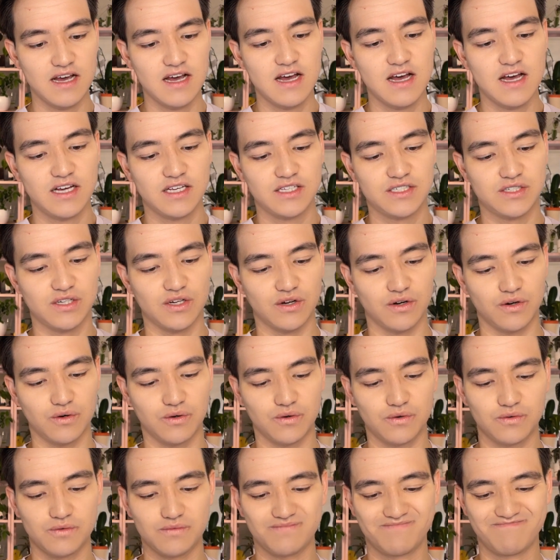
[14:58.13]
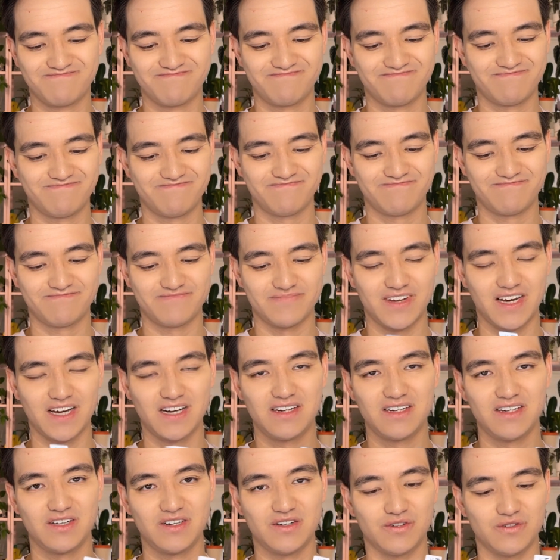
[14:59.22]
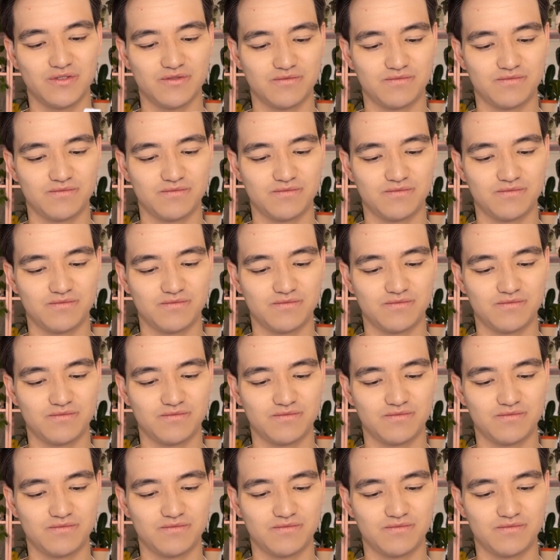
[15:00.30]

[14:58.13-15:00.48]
So, I don't know.